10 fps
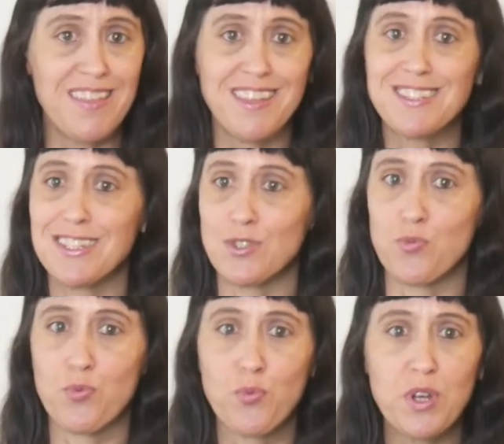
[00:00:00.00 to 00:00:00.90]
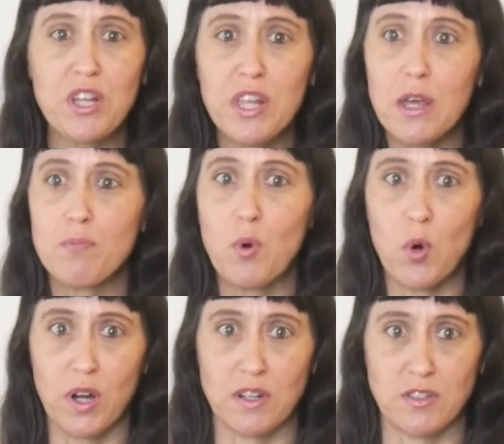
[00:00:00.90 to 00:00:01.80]
This is really
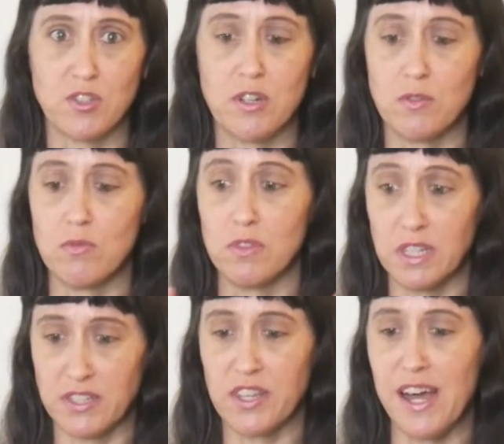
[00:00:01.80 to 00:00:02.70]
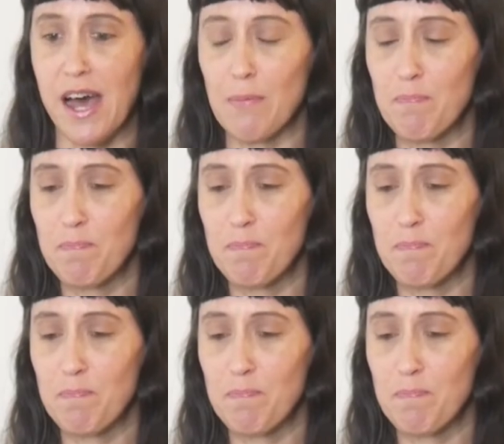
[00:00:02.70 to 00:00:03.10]
important, so listen up.